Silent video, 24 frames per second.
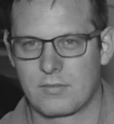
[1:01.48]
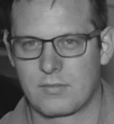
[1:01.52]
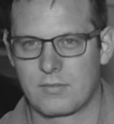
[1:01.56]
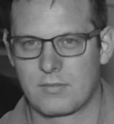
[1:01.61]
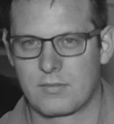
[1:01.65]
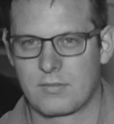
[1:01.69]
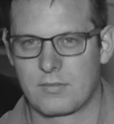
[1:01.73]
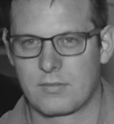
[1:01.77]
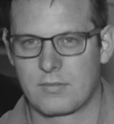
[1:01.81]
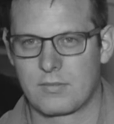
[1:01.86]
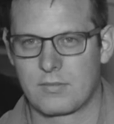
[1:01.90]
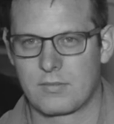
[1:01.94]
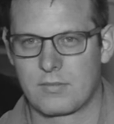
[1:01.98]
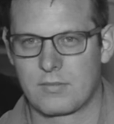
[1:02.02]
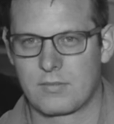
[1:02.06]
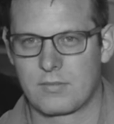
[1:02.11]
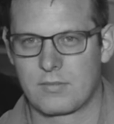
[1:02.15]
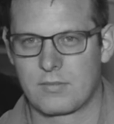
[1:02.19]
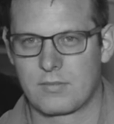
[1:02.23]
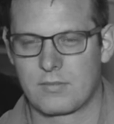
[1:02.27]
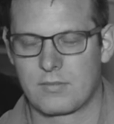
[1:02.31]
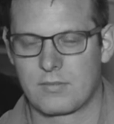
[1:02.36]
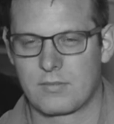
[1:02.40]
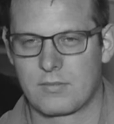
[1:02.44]

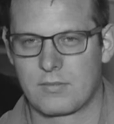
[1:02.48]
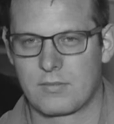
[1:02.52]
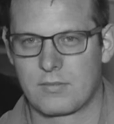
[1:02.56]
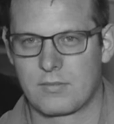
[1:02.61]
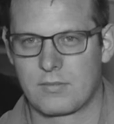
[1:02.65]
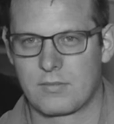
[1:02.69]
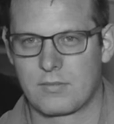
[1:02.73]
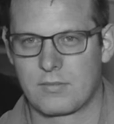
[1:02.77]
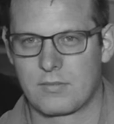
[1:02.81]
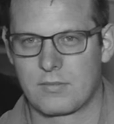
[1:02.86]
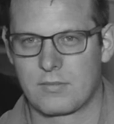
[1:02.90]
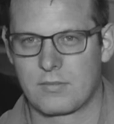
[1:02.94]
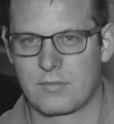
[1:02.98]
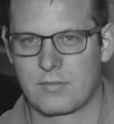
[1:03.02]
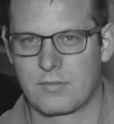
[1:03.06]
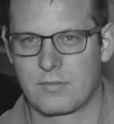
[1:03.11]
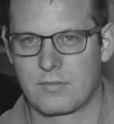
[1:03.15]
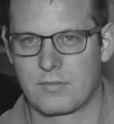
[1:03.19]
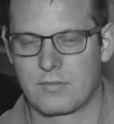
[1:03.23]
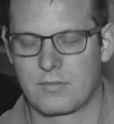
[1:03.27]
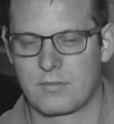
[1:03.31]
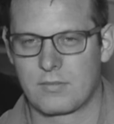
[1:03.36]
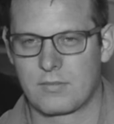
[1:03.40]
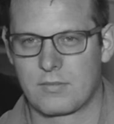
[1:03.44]

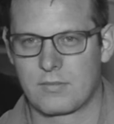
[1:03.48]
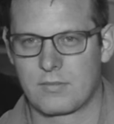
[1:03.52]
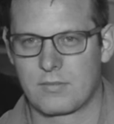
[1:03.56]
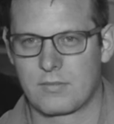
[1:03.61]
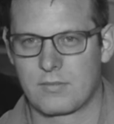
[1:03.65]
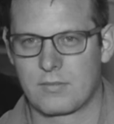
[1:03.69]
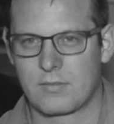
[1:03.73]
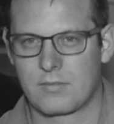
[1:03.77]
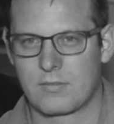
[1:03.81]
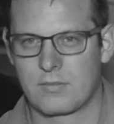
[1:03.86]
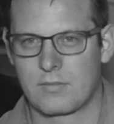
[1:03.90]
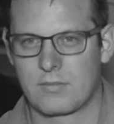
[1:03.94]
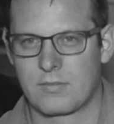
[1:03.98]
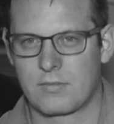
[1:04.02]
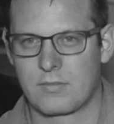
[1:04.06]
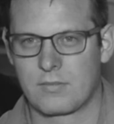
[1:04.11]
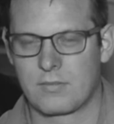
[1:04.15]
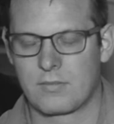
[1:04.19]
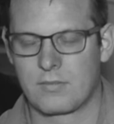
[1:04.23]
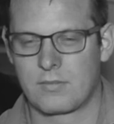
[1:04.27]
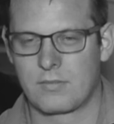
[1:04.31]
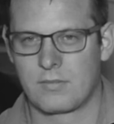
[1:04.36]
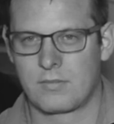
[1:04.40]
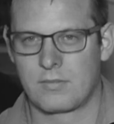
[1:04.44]

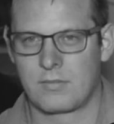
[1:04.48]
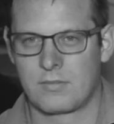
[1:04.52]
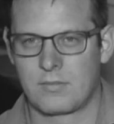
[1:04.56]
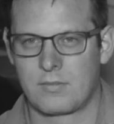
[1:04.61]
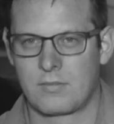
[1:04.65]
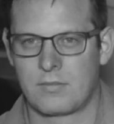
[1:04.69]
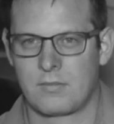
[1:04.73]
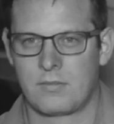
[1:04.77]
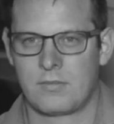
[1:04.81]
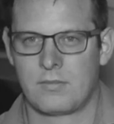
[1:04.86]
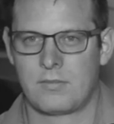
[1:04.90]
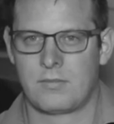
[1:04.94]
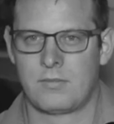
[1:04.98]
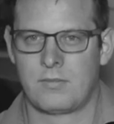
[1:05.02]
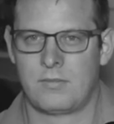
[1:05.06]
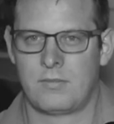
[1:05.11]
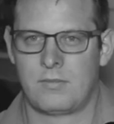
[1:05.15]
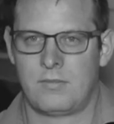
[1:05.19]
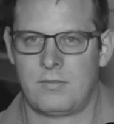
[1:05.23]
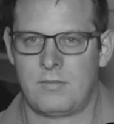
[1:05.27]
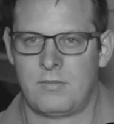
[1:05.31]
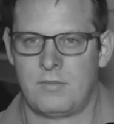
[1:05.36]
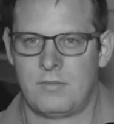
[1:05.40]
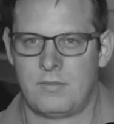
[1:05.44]

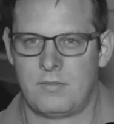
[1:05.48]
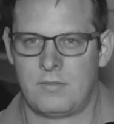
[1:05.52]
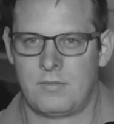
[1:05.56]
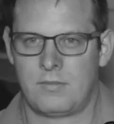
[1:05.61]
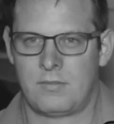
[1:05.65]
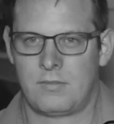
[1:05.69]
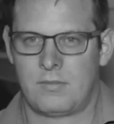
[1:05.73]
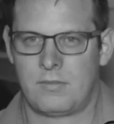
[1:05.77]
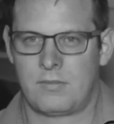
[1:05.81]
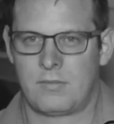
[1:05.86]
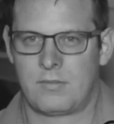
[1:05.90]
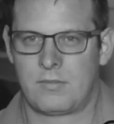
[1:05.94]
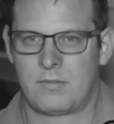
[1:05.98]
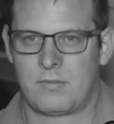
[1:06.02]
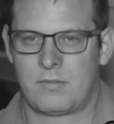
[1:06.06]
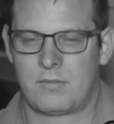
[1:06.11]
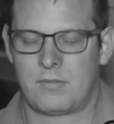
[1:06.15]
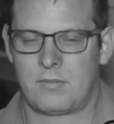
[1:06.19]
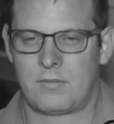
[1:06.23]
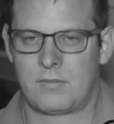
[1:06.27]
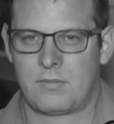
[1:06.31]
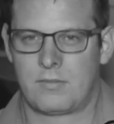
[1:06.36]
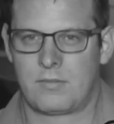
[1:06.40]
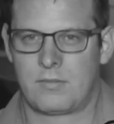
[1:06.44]

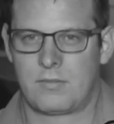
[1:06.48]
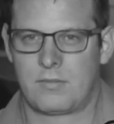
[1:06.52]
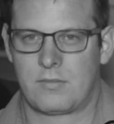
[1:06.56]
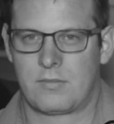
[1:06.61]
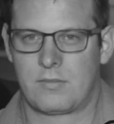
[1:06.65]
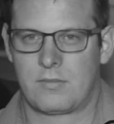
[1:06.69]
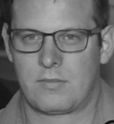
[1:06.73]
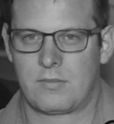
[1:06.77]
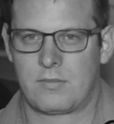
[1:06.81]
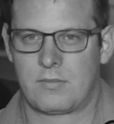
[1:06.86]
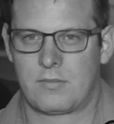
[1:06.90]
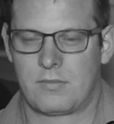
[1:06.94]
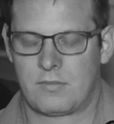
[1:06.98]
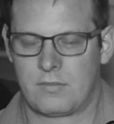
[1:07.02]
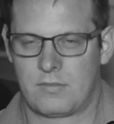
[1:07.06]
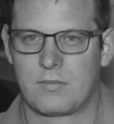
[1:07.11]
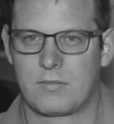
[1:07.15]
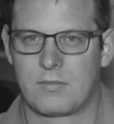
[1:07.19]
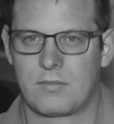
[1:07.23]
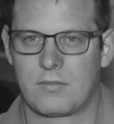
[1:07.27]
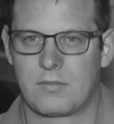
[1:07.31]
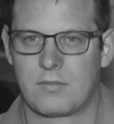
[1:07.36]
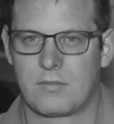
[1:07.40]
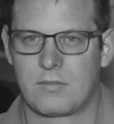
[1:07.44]

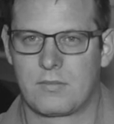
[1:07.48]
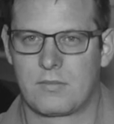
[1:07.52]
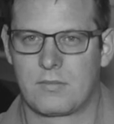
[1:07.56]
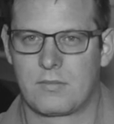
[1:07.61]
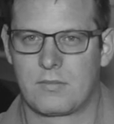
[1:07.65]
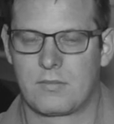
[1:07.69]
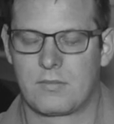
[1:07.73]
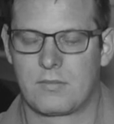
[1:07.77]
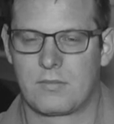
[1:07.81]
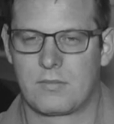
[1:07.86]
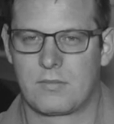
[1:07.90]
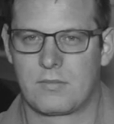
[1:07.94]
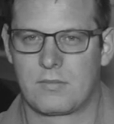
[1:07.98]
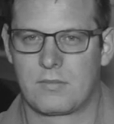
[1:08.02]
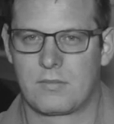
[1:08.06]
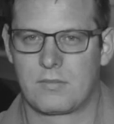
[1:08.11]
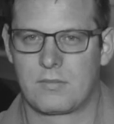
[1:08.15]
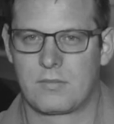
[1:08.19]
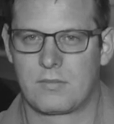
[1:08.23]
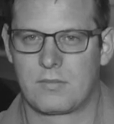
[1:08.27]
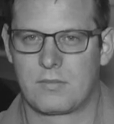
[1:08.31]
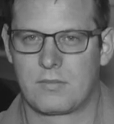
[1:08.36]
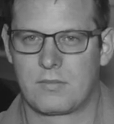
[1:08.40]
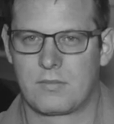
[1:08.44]

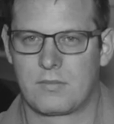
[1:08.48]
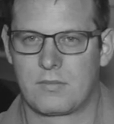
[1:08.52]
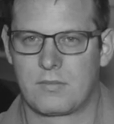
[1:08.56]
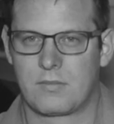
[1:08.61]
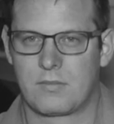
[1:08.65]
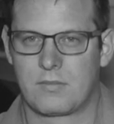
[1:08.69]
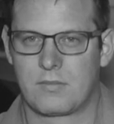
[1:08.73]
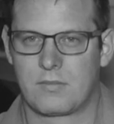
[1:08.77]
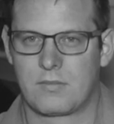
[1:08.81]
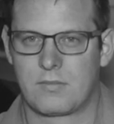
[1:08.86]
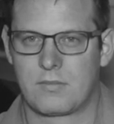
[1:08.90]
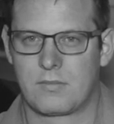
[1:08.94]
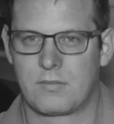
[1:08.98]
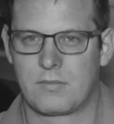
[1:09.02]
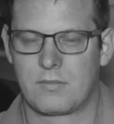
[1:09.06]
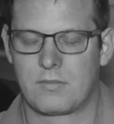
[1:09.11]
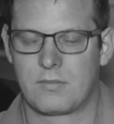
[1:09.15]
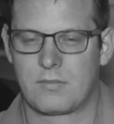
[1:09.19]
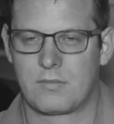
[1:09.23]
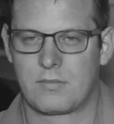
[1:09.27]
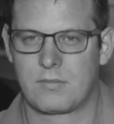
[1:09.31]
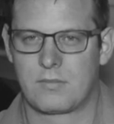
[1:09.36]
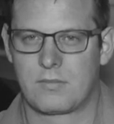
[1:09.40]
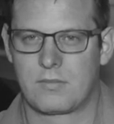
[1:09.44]
(not speaking)